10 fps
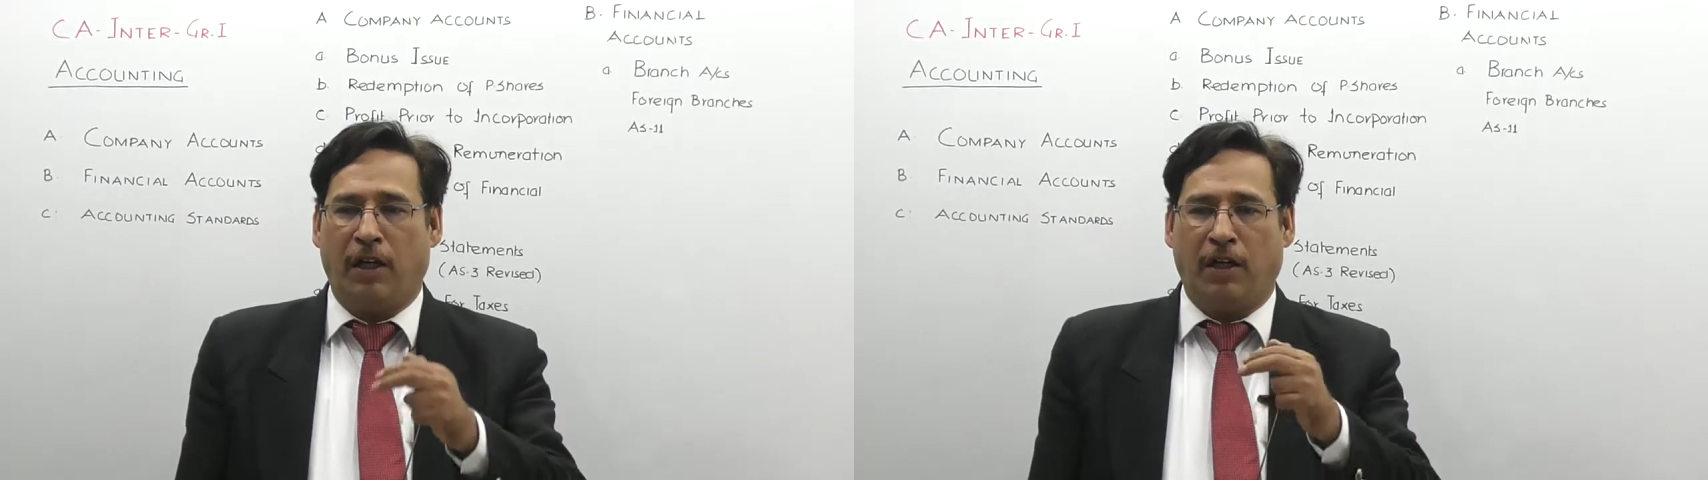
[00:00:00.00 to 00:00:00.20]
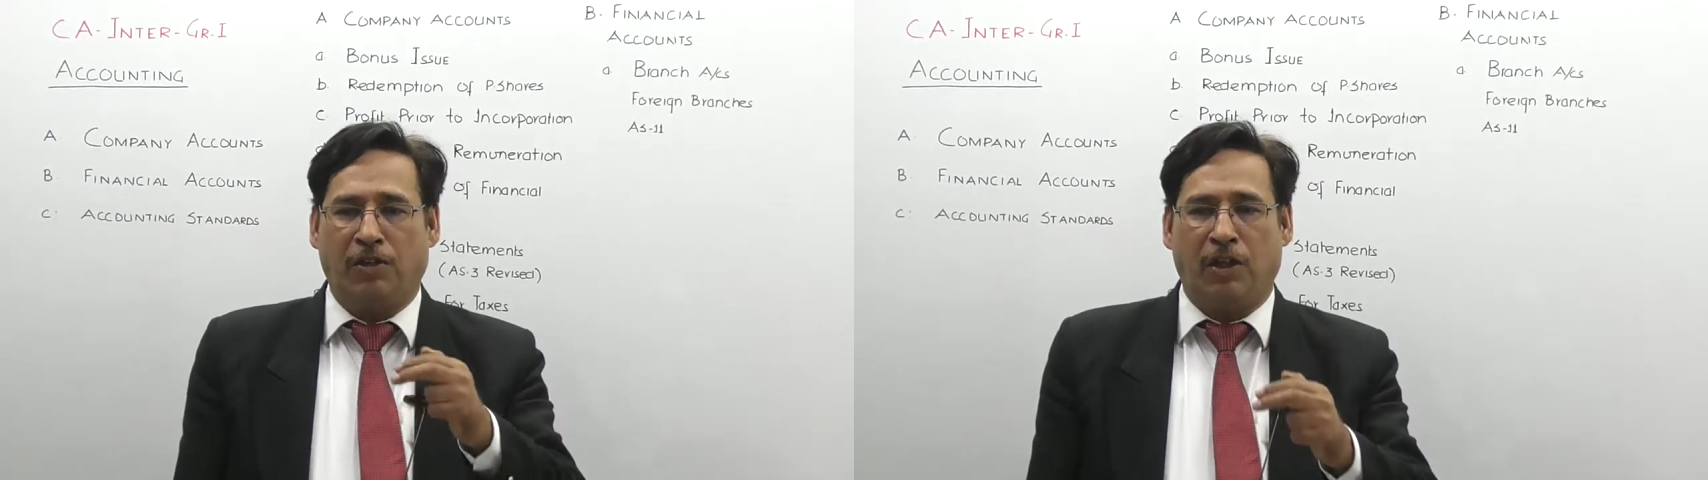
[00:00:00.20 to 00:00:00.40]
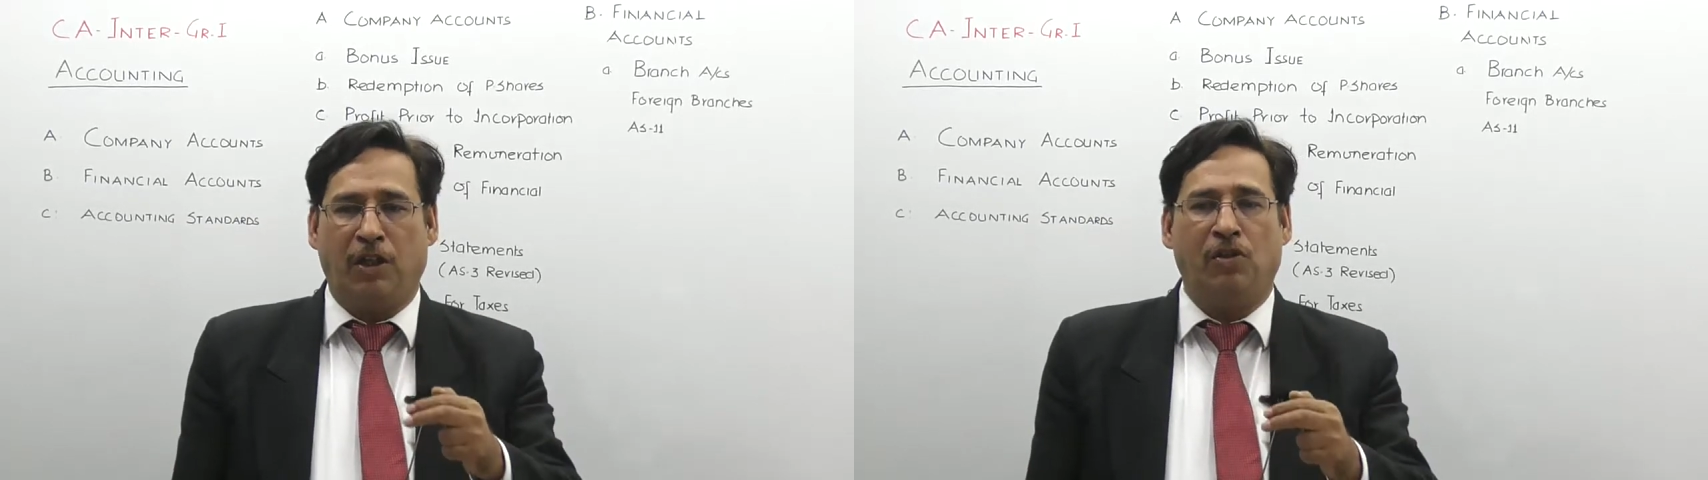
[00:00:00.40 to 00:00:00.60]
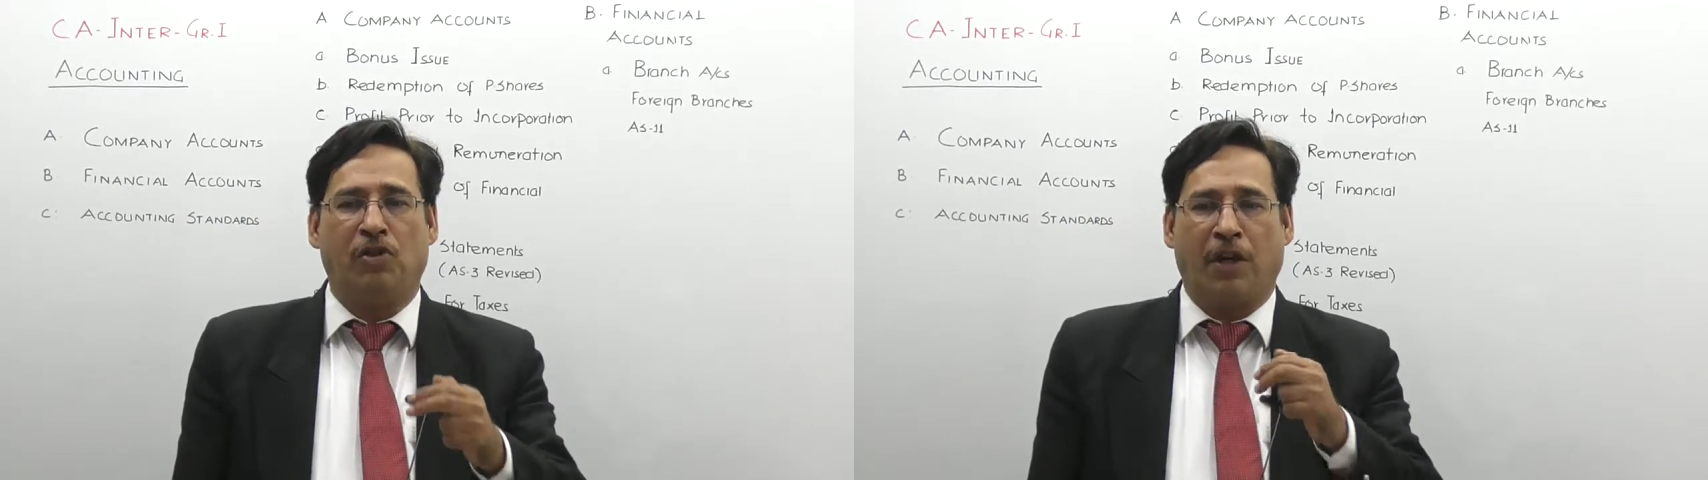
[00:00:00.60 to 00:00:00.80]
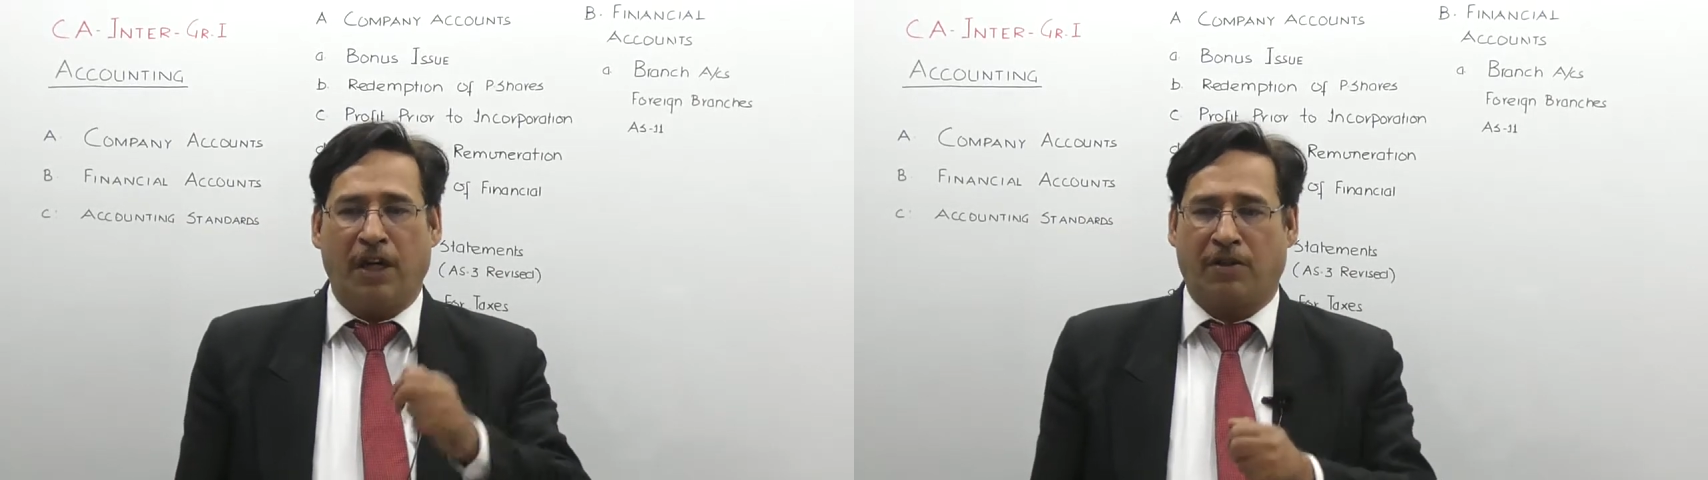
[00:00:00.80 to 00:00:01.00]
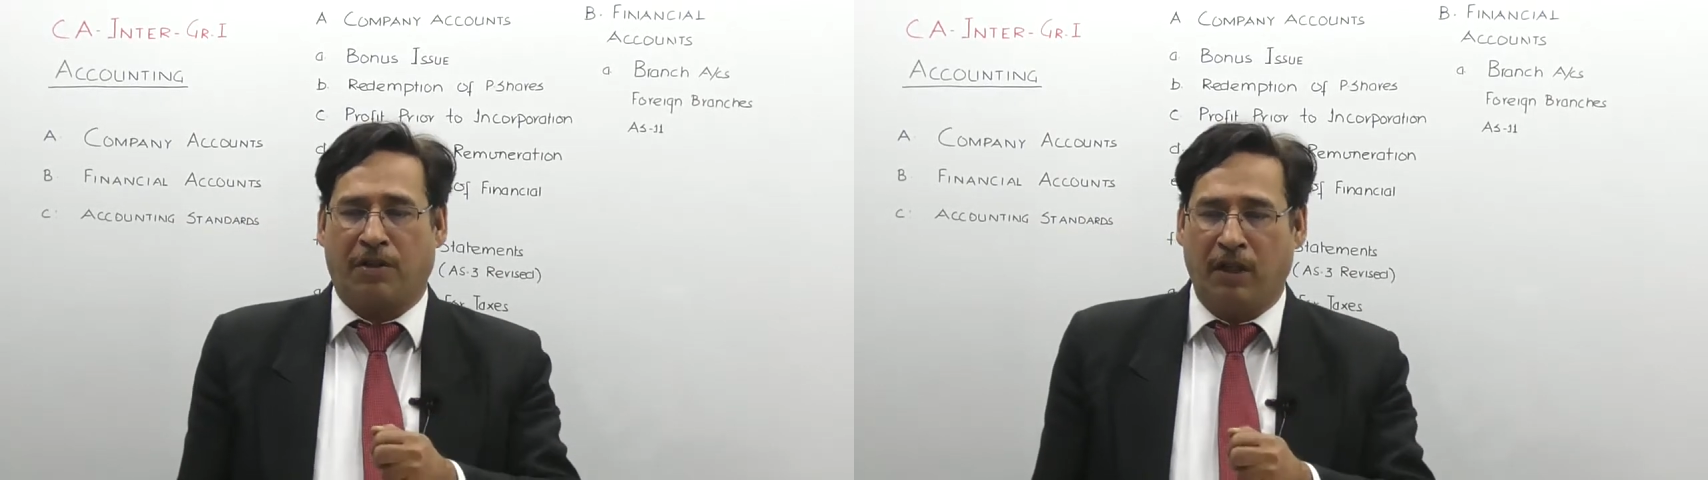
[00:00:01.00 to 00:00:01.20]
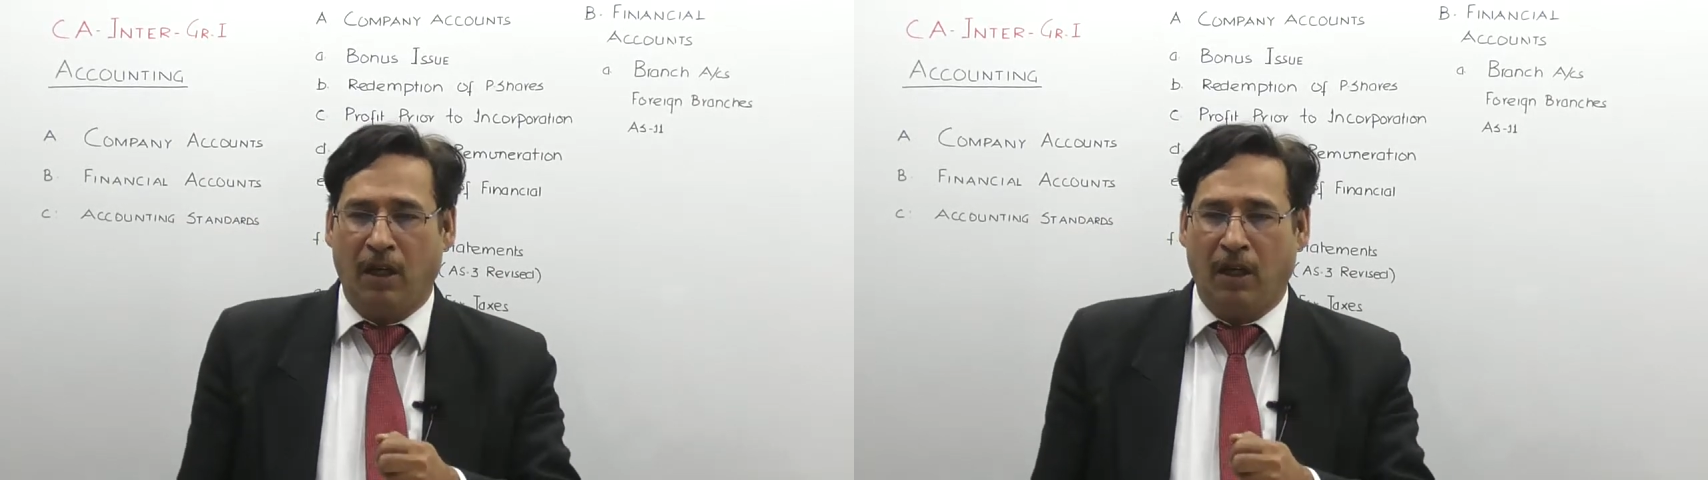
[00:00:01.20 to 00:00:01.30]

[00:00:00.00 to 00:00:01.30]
exchange rates.